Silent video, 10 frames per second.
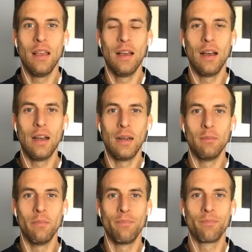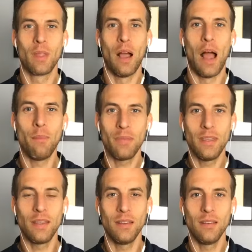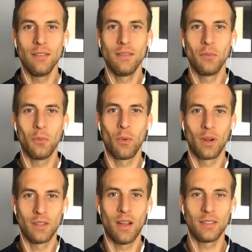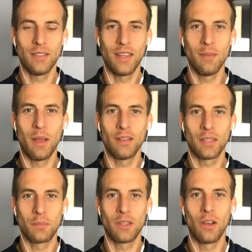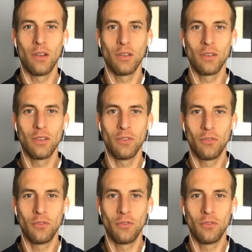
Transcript: Um, I'm thinking we're gonna talk today about something called